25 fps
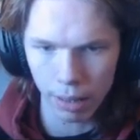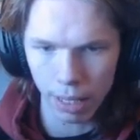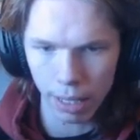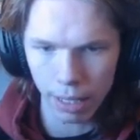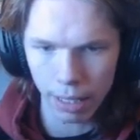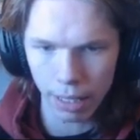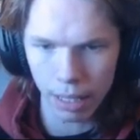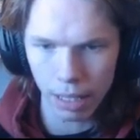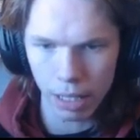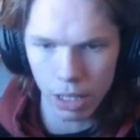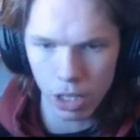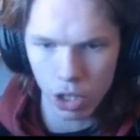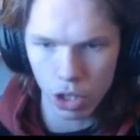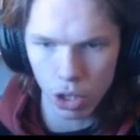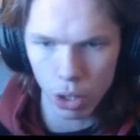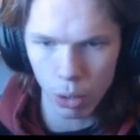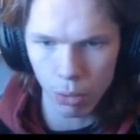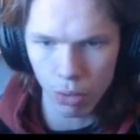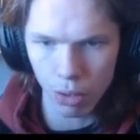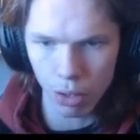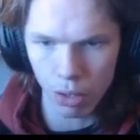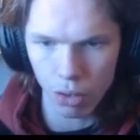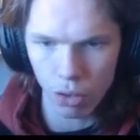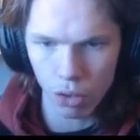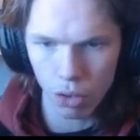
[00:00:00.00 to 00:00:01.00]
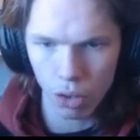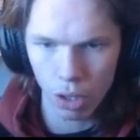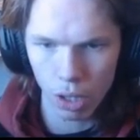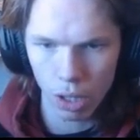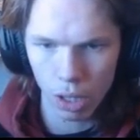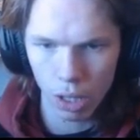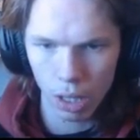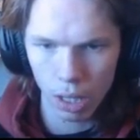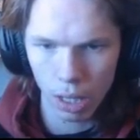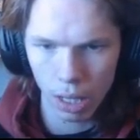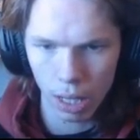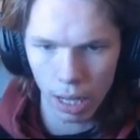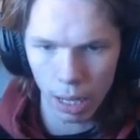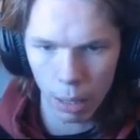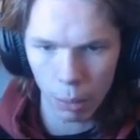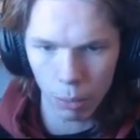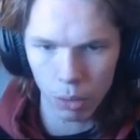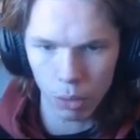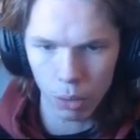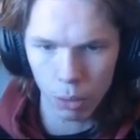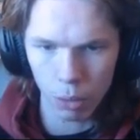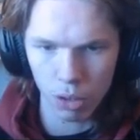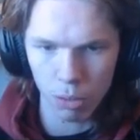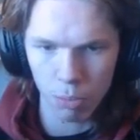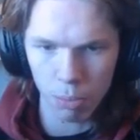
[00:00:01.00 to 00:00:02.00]
That key just shows us how
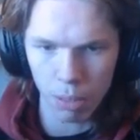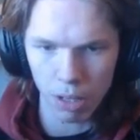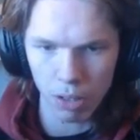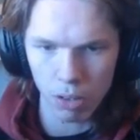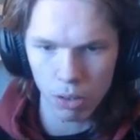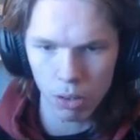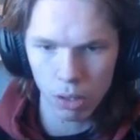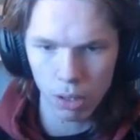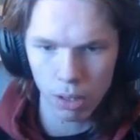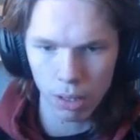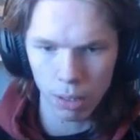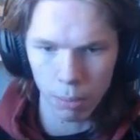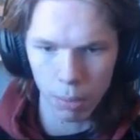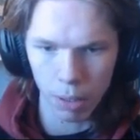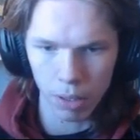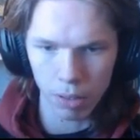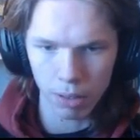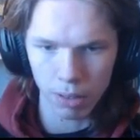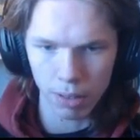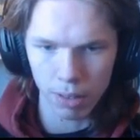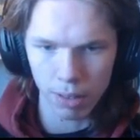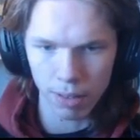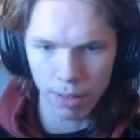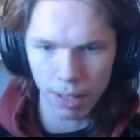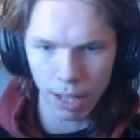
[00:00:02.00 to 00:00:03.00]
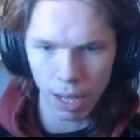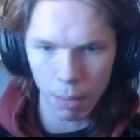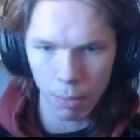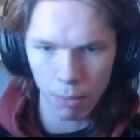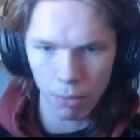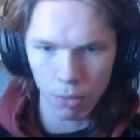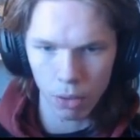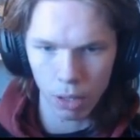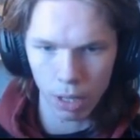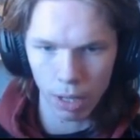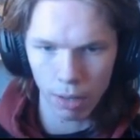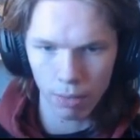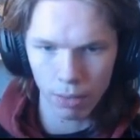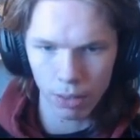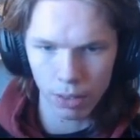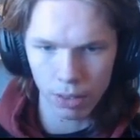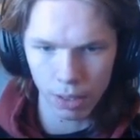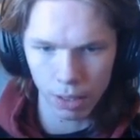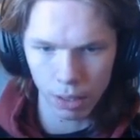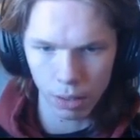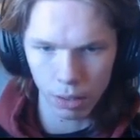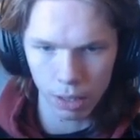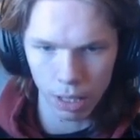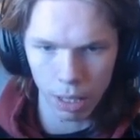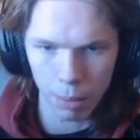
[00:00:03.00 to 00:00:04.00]
to do this puzzle. The puzzle is the same for every
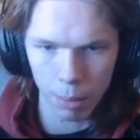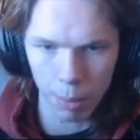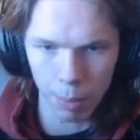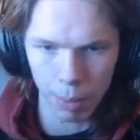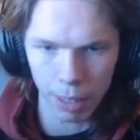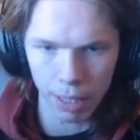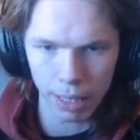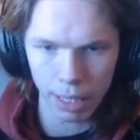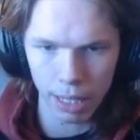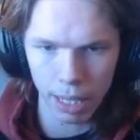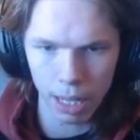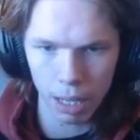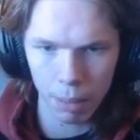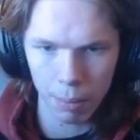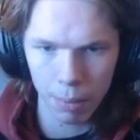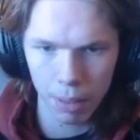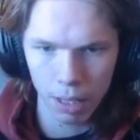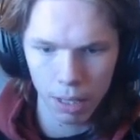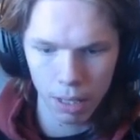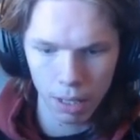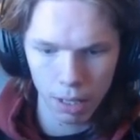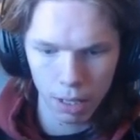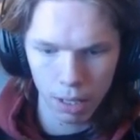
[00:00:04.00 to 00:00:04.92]
single time you play the game.